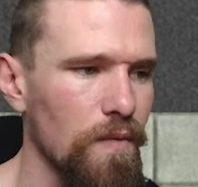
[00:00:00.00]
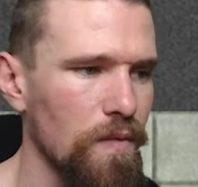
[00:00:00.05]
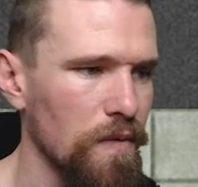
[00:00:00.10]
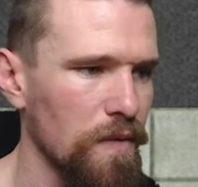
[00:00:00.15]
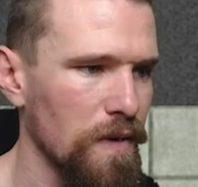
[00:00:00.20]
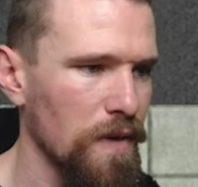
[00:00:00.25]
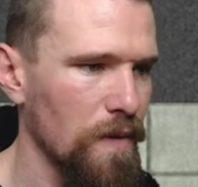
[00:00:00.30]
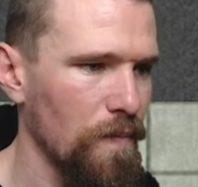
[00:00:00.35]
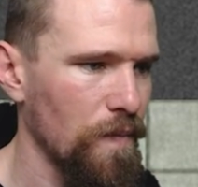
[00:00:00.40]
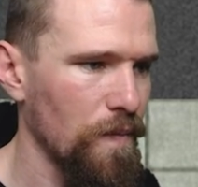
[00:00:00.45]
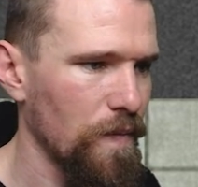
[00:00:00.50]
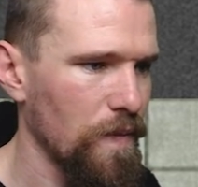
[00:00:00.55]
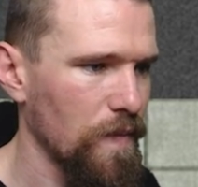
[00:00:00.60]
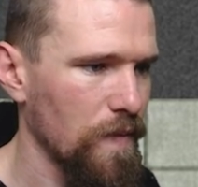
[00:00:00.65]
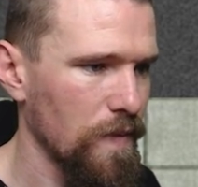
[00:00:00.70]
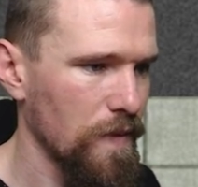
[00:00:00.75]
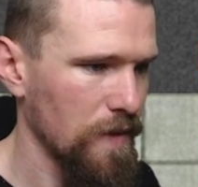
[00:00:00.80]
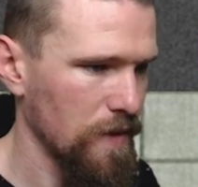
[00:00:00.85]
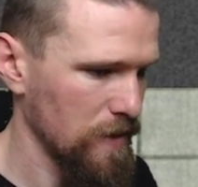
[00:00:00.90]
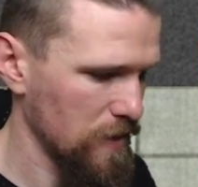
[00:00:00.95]
Well,
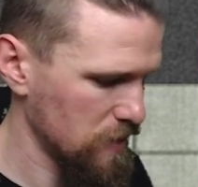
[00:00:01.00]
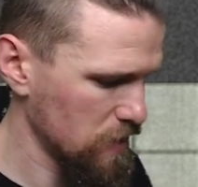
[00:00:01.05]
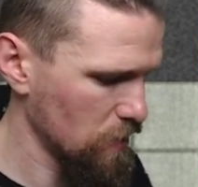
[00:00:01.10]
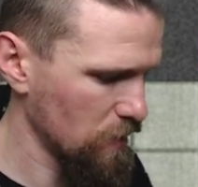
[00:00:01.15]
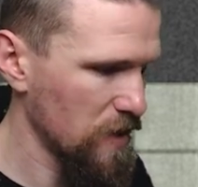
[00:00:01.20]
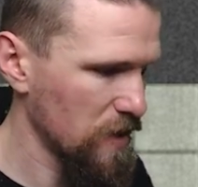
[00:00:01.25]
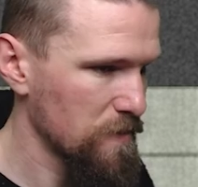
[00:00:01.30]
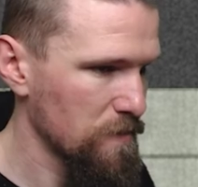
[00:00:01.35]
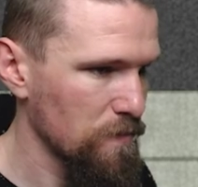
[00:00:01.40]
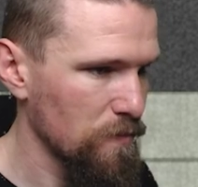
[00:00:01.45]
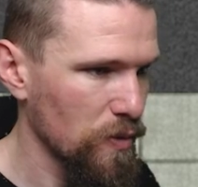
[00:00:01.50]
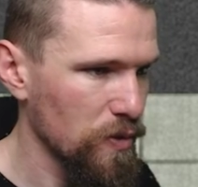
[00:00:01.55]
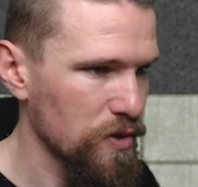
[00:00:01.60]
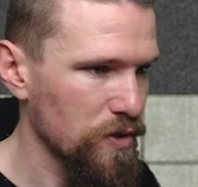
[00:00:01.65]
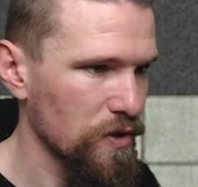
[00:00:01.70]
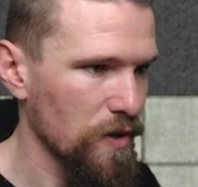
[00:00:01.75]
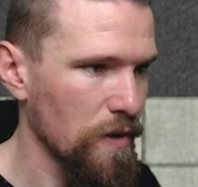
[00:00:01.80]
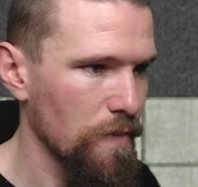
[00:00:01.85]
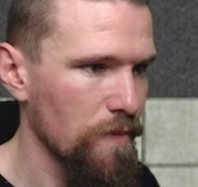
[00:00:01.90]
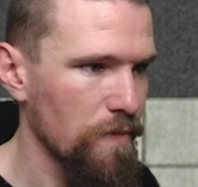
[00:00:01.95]
let's go ahead and
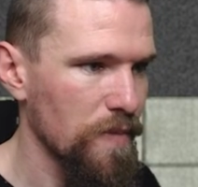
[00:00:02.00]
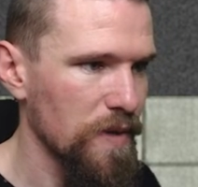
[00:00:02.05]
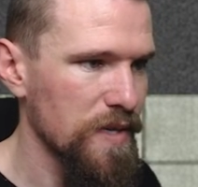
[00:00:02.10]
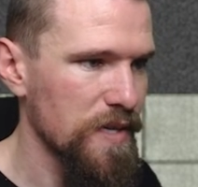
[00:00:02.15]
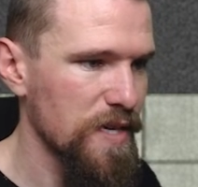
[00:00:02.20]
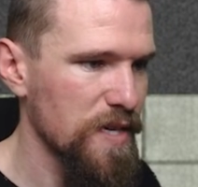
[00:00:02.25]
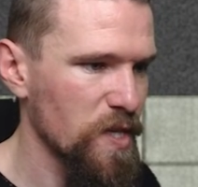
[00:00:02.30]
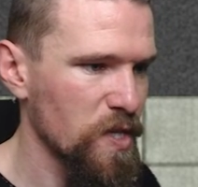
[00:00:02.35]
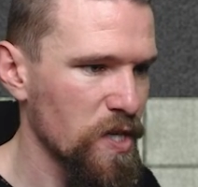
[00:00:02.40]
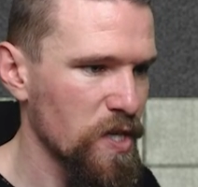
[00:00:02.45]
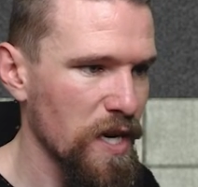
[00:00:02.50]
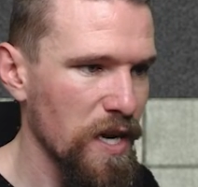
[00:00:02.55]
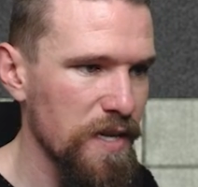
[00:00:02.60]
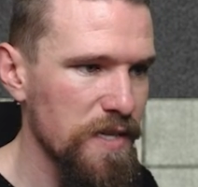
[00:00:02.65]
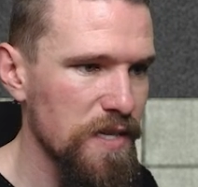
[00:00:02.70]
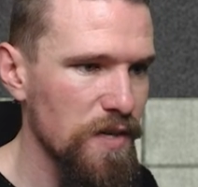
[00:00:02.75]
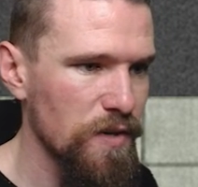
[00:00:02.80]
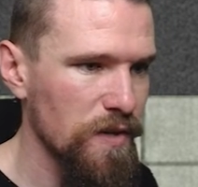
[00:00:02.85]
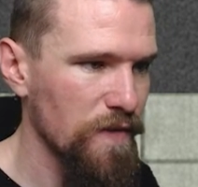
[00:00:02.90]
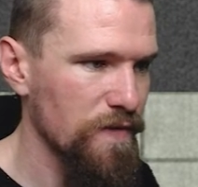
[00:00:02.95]
butcher him, because there's a
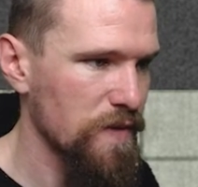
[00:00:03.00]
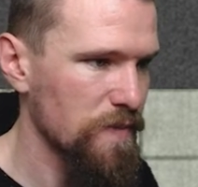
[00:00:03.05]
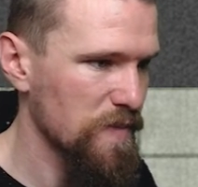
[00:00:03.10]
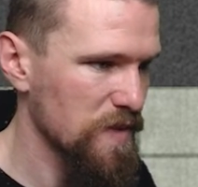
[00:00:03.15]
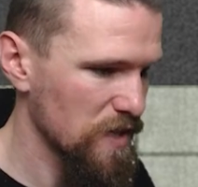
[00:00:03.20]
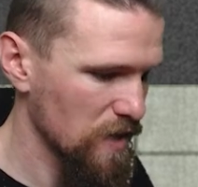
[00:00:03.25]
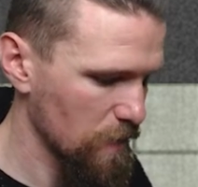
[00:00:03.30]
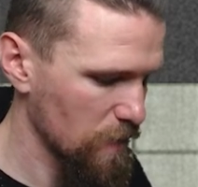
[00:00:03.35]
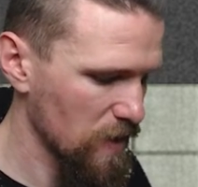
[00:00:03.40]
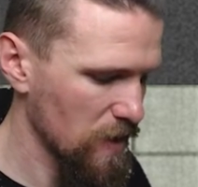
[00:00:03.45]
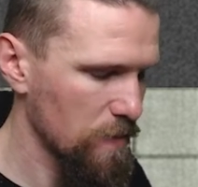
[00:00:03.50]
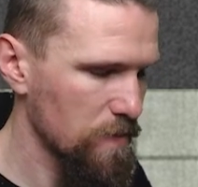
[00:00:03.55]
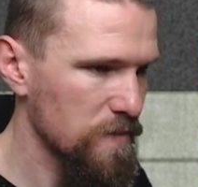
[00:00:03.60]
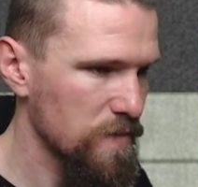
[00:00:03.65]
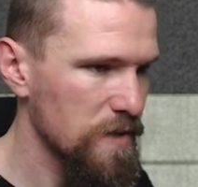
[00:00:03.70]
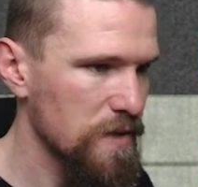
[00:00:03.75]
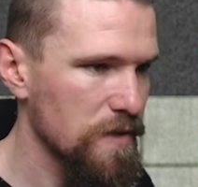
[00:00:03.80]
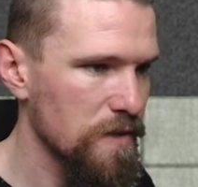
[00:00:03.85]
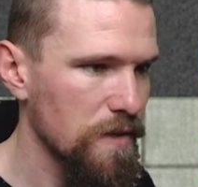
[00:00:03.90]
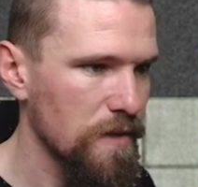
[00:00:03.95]
chance he could have some
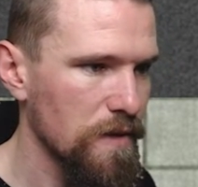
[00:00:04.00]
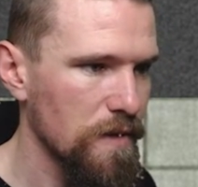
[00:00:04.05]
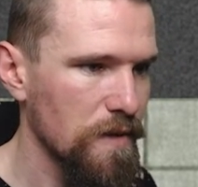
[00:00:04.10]
CBMs.